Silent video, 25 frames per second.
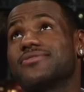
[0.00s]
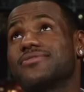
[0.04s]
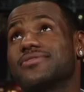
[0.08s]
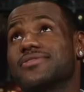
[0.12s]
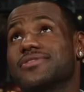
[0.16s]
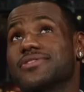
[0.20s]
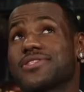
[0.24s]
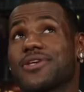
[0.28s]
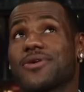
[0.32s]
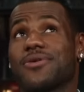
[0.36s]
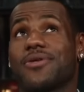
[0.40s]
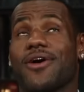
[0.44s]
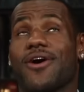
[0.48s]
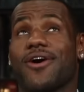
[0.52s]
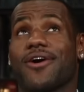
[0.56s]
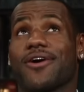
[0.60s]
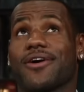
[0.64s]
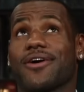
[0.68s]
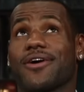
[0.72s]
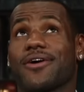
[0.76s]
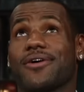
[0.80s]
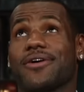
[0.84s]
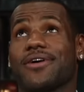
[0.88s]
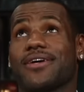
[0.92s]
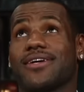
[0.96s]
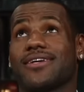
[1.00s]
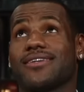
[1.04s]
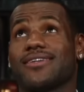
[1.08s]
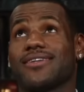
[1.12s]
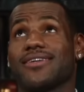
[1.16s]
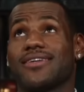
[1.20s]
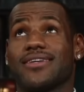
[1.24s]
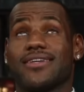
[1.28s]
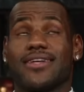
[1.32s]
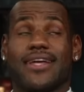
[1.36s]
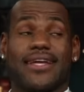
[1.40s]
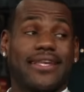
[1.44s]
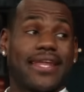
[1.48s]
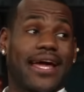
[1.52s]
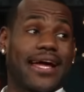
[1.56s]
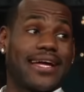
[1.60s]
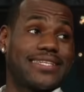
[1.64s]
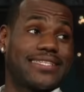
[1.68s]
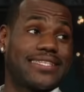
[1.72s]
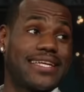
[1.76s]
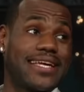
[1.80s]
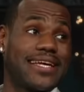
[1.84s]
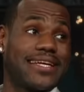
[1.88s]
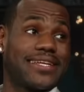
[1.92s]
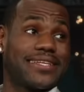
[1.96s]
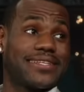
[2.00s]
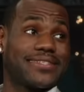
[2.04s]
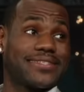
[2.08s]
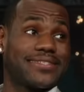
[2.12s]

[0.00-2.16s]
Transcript: So long ago, huh? At 19.